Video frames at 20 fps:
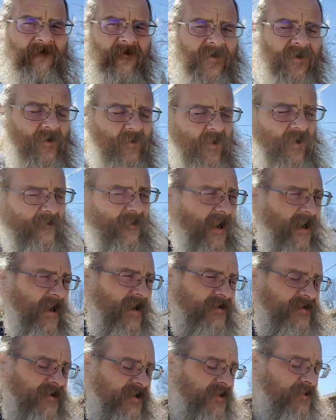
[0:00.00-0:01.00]
You know, one of my
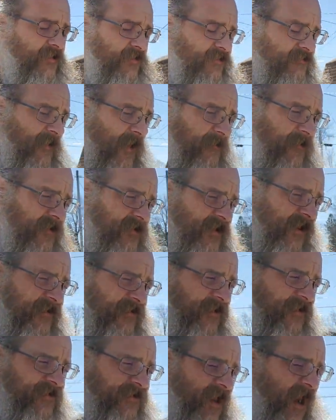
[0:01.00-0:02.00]
ideas was maybe to take
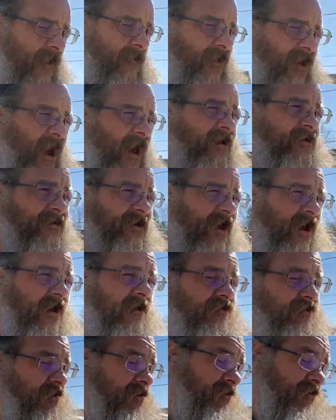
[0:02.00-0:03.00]
this to Eben Ice
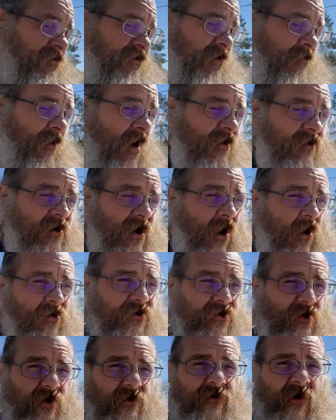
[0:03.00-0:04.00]
Caves or some other
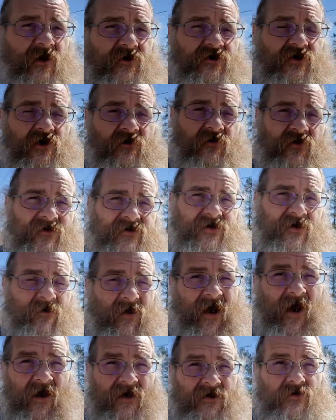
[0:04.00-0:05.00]
outdoor adventure, but to be
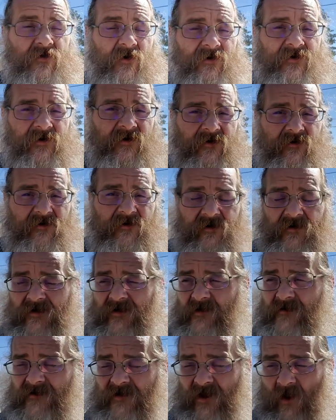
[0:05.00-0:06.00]
honest with you,
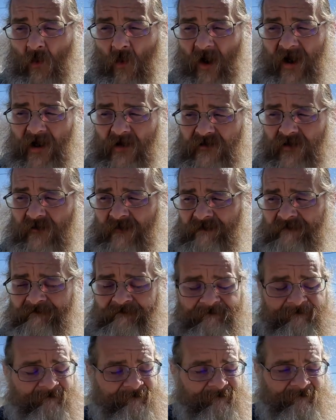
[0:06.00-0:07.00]
for the weight of them,
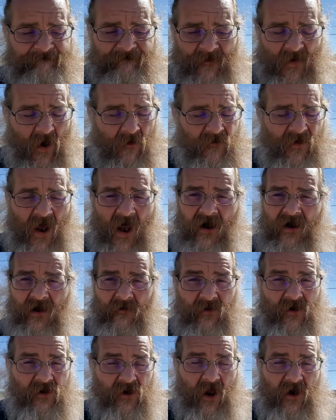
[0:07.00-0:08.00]
I'm not going
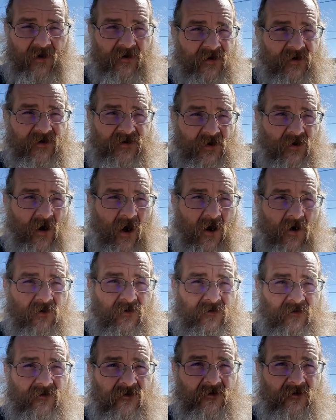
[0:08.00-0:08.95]
to be lugging these around.